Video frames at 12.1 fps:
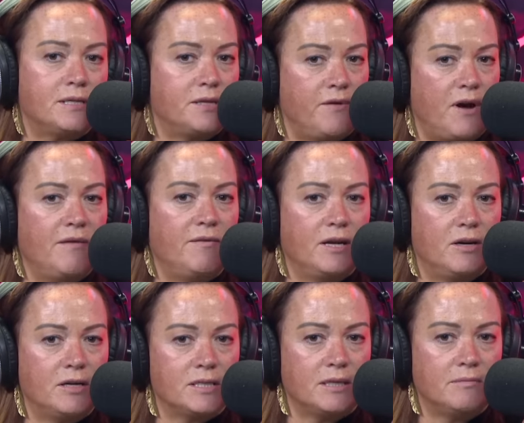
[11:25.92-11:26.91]
surviving
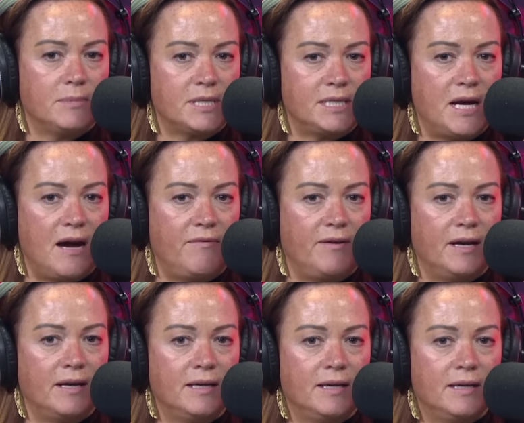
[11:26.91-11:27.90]
cousin,
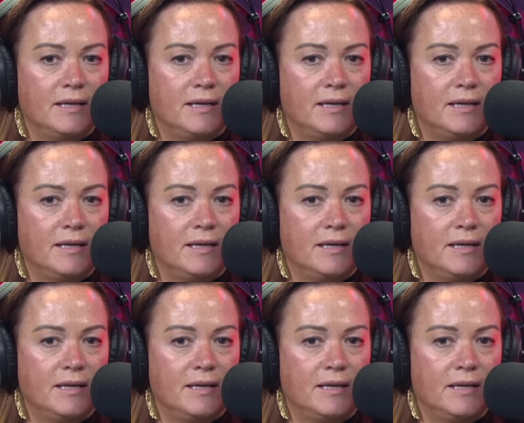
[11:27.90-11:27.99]
Mustafa,